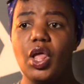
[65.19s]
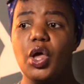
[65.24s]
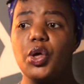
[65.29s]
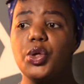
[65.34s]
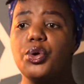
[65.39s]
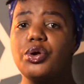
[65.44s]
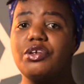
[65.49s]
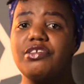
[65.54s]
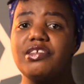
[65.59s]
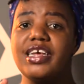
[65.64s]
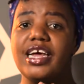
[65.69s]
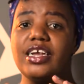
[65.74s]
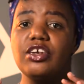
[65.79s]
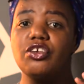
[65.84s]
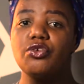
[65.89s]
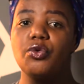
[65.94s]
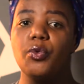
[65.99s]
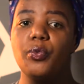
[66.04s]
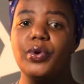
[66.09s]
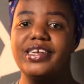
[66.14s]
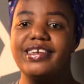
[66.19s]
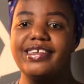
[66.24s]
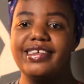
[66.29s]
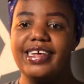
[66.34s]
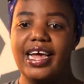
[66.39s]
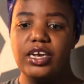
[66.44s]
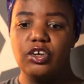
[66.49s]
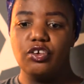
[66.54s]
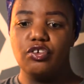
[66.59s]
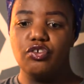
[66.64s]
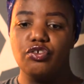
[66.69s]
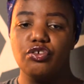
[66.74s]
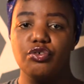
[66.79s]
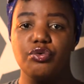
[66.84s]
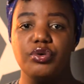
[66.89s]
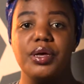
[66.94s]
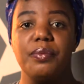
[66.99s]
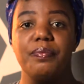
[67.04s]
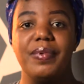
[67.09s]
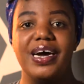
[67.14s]
we tend
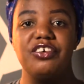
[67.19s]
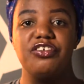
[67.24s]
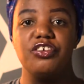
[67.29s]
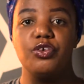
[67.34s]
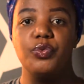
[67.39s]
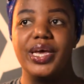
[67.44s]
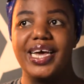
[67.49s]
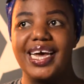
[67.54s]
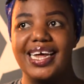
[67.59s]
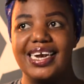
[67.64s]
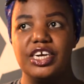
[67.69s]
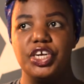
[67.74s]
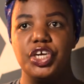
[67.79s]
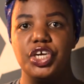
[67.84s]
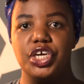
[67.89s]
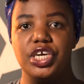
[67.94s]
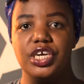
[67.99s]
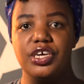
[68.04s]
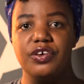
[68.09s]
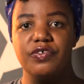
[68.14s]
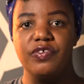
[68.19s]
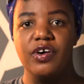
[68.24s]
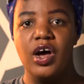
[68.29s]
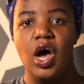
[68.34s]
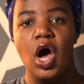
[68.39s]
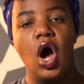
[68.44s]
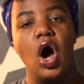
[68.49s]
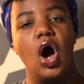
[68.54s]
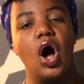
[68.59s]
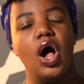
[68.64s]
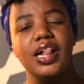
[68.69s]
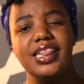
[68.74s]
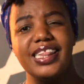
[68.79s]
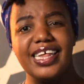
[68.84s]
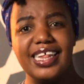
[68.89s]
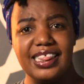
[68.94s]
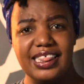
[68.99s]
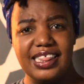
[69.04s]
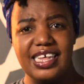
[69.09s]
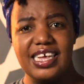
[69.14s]
to imagine we can achieve all
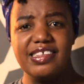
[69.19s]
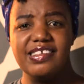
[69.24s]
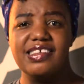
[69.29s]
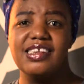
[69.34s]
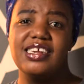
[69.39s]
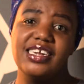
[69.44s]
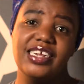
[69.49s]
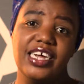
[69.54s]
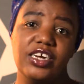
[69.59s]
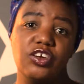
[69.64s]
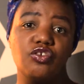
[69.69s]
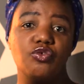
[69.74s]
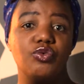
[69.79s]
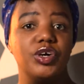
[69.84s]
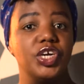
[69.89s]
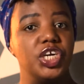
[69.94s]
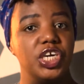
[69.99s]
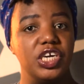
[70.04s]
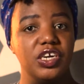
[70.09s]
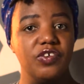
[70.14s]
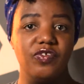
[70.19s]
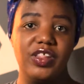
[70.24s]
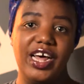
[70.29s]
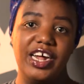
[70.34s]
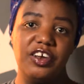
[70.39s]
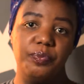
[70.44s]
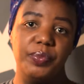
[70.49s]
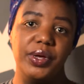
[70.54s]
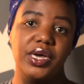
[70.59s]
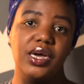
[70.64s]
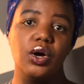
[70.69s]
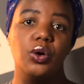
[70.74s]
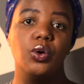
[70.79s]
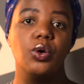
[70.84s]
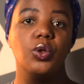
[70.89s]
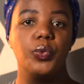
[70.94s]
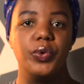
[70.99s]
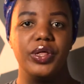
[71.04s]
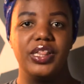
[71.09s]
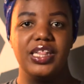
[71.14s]
the things needed to achieve that bigger
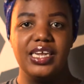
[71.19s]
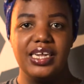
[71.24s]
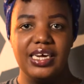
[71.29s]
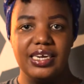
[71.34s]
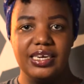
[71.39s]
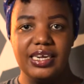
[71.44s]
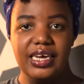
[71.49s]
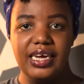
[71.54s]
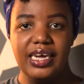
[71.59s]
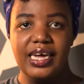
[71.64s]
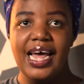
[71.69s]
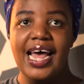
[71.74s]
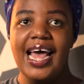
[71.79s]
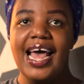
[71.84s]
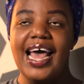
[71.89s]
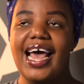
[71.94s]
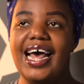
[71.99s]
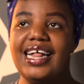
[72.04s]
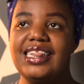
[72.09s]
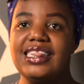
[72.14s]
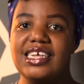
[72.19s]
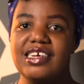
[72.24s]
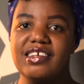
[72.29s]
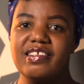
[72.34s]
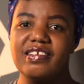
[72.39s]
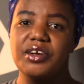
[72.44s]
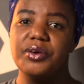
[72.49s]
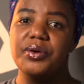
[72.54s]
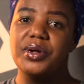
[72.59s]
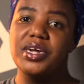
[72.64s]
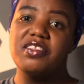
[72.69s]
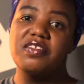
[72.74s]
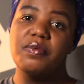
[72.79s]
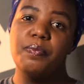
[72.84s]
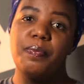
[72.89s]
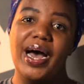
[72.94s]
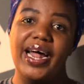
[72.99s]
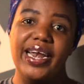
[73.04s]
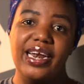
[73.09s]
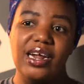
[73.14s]
goal within a day. And this creates
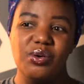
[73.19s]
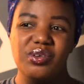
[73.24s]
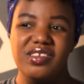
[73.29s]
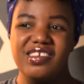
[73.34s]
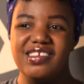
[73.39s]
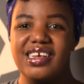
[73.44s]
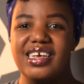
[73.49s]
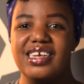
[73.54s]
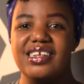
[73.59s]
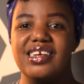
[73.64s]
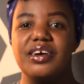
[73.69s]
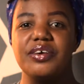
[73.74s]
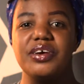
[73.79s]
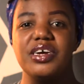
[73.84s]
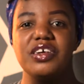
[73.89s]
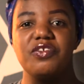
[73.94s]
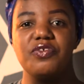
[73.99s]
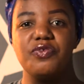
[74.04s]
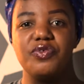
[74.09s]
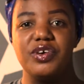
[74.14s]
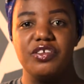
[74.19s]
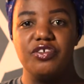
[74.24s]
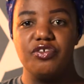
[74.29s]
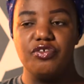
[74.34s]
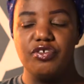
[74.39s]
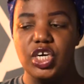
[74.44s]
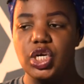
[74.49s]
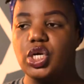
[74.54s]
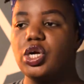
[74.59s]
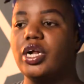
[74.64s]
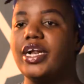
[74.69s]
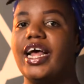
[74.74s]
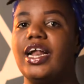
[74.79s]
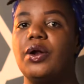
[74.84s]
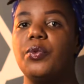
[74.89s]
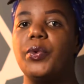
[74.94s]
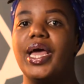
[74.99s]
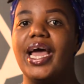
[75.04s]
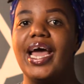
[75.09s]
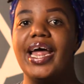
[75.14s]
burnout, it creates frustration,
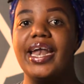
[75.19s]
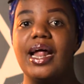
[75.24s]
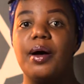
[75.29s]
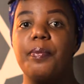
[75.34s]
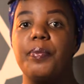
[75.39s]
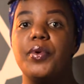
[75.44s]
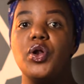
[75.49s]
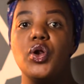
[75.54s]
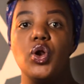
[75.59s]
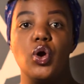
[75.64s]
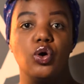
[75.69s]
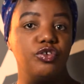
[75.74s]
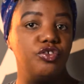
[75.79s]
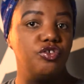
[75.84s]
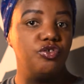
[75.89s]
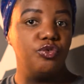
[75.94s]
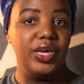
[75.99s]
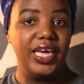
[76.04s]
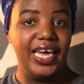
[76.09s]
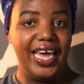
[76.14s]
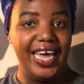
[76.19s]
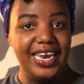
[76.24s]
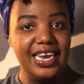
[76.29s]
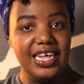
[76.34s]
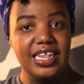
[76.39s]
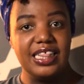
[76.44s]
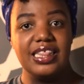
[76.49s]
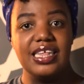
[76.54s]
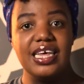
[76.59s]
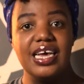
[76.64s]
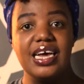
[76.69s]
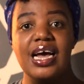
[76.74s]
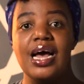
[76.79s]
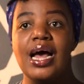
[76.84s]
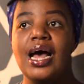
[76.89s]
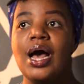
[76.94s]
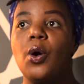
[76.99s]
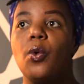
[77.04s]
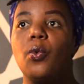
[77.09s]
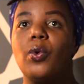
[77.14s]
and we end up not doing anything,
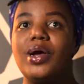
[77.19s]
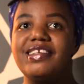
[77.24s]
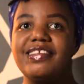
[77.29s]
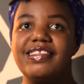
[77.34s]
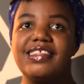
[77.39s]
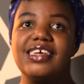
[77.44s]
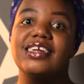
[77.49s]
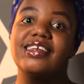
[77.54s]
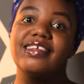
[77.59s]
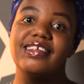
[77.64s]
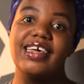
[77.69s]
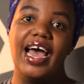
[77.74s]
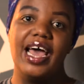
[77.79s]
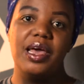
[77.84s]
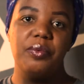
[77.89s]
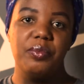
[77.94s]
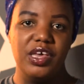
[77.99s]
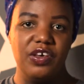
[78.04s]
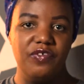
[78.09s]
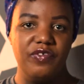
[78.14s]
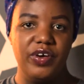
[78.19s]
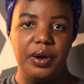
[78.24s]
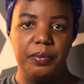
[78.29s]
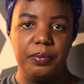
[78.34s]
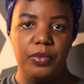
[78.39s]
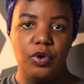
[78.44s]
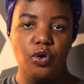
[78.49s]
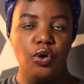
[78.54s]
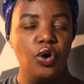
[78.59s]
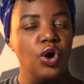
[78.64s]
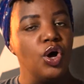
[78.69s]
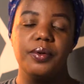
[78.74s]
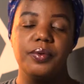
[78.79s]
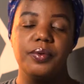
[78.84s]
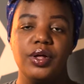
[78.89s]
wasting time even more.